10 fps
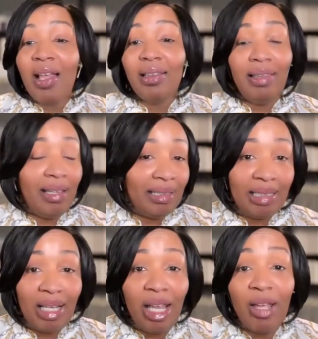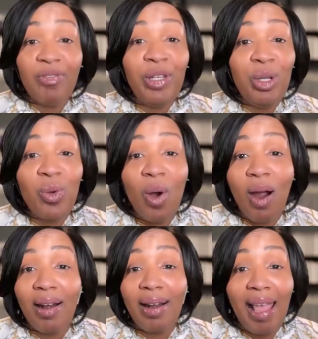Listen, if you
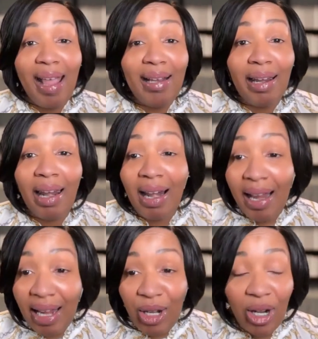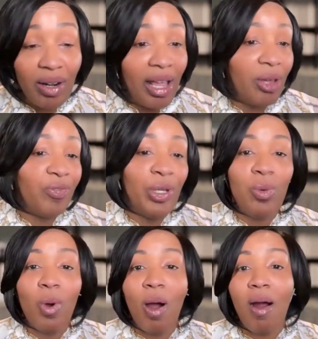are a leader, if
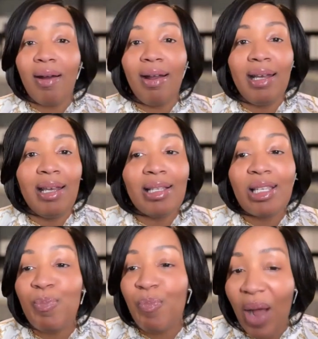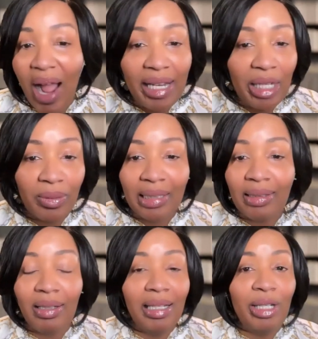you are an
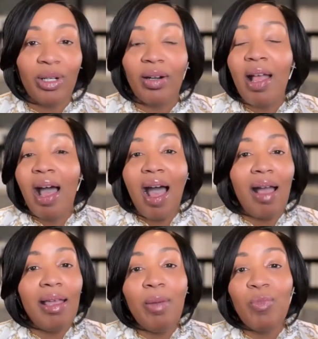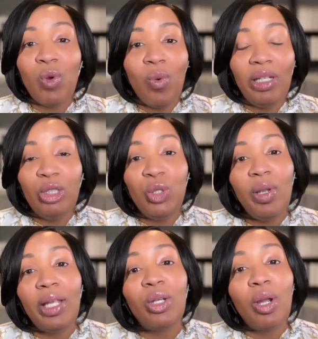aspiring leader, I am going to
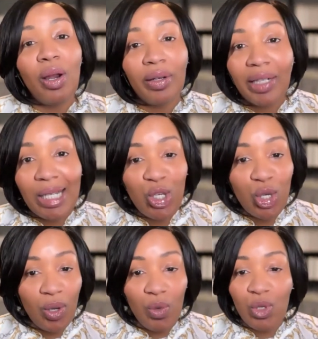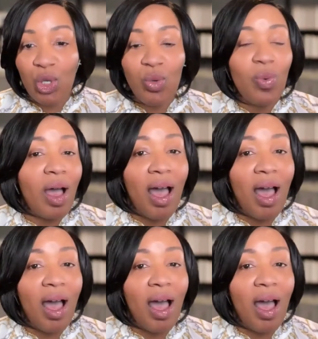encourage you to